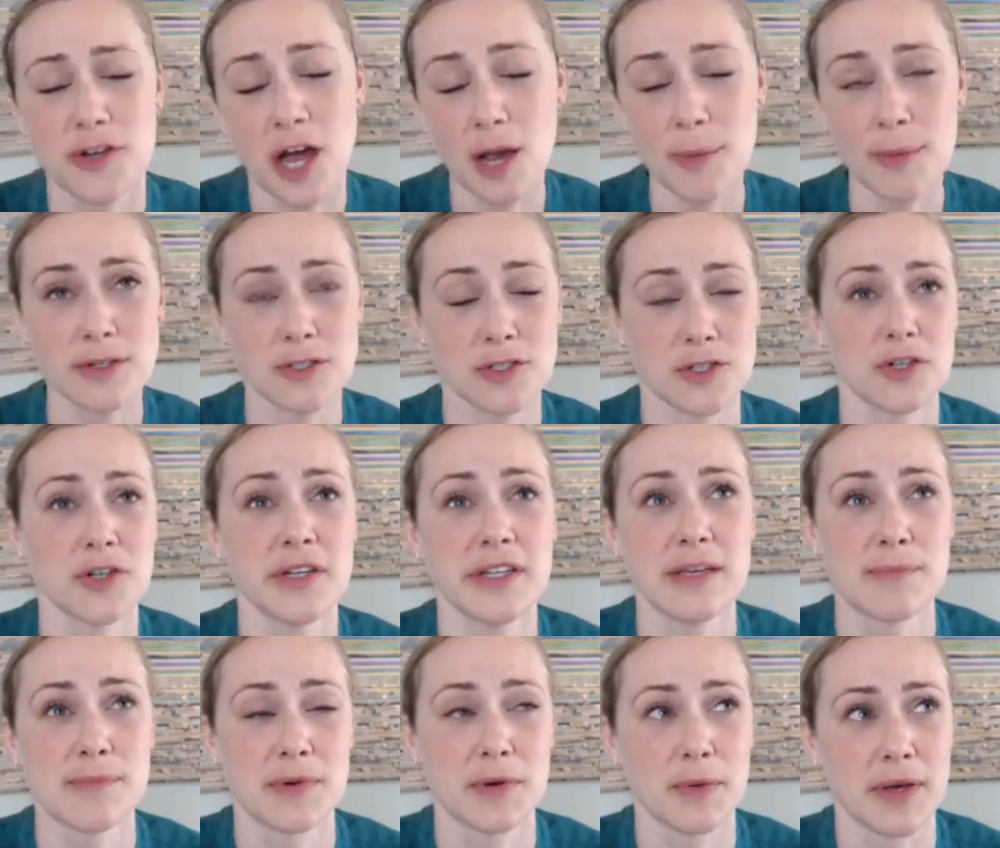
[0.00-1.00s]
about
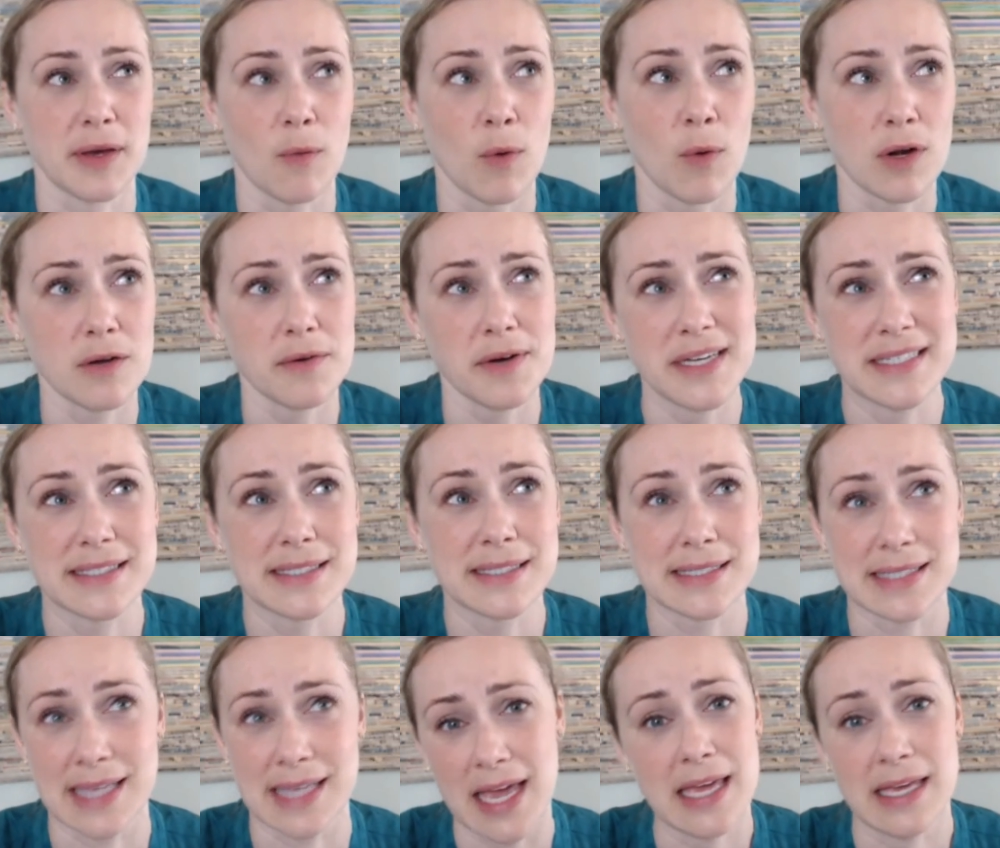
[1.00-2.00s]
journaling, but like, what do I
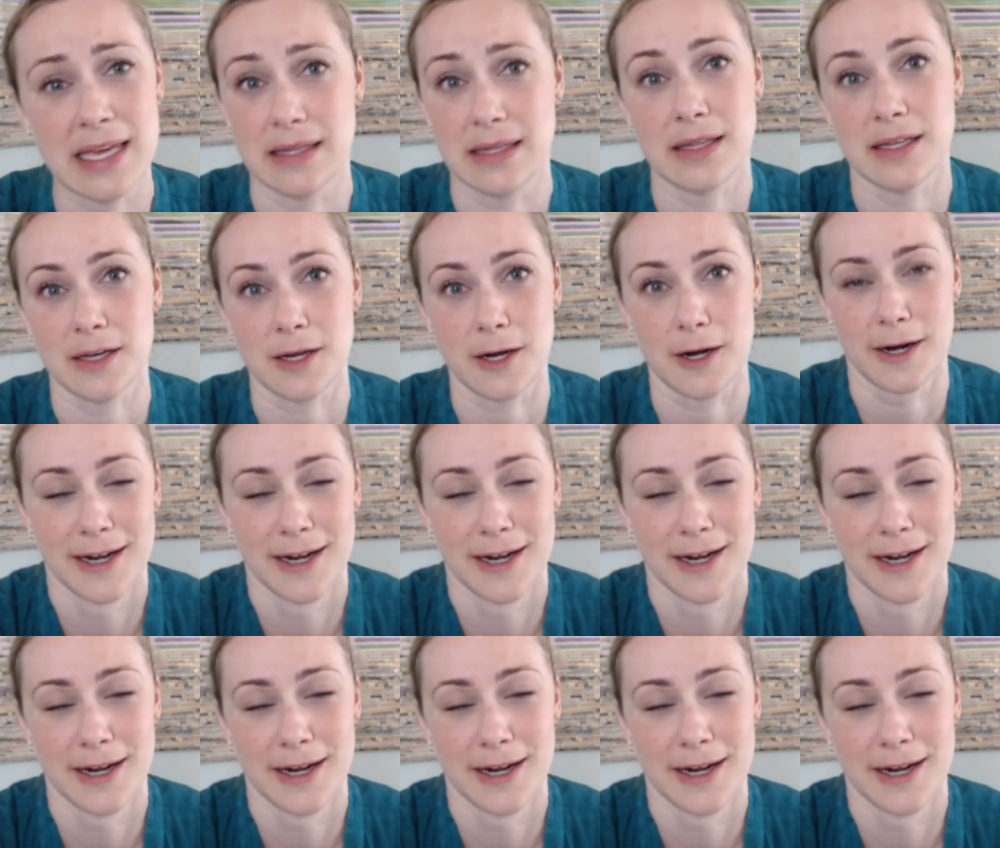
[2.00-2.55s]
say in there?